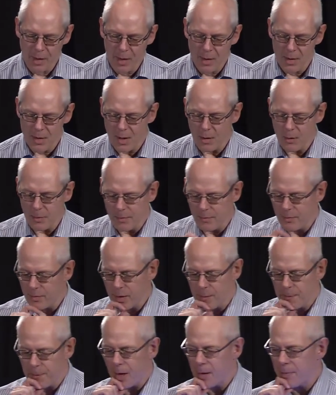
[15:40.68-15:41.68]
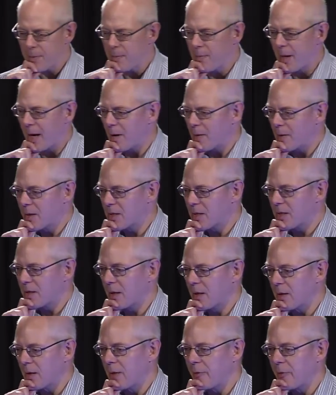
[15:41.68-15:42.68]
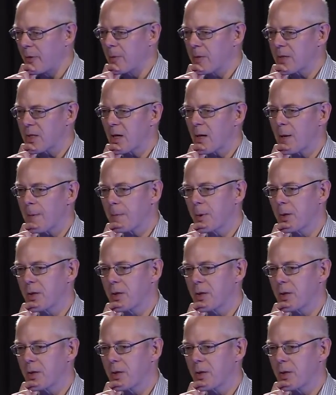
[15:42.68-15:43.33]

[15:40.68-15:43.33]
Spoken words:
So the problem now is if you start